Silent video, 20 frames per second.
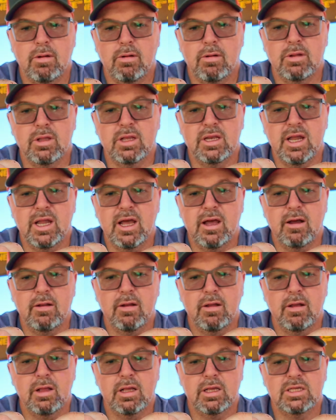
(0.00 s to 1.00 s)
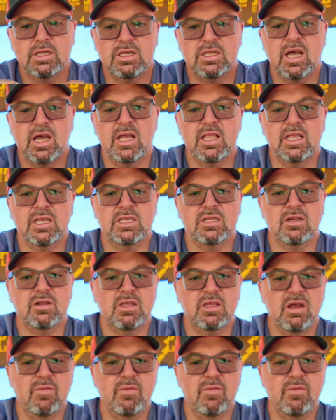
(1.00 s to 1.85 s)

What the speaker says: Hold it down. Slide this little